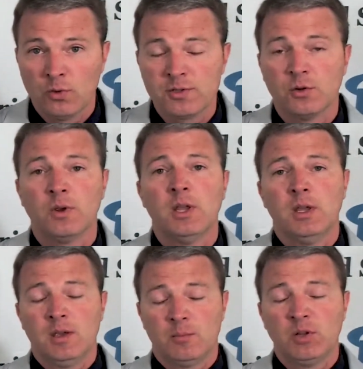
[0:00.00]
So
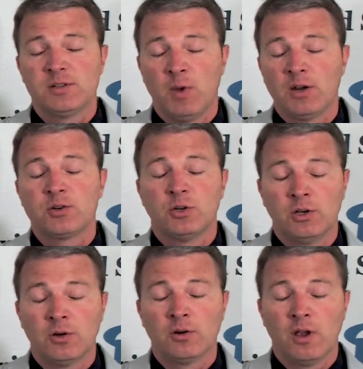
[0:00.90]
please monitor
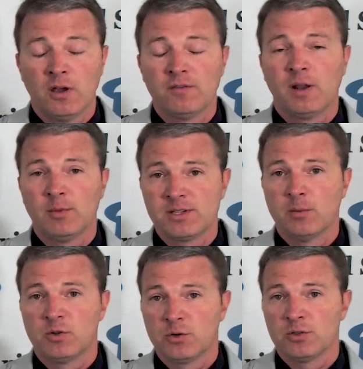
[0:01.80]
your family's
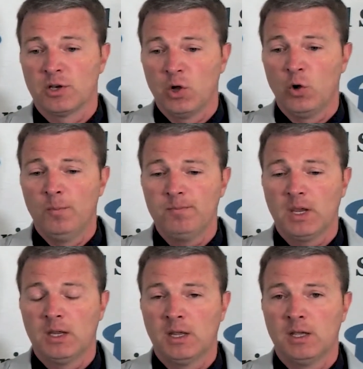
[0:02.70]
temperatures at home
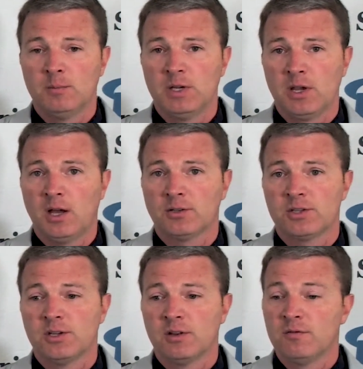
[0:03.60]
and be
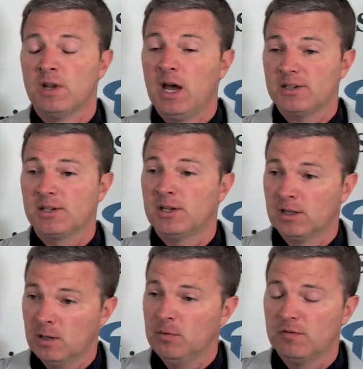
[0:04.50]
cognizant of not sending
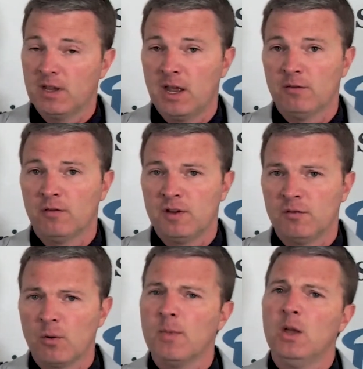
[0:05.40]
them if they have a fever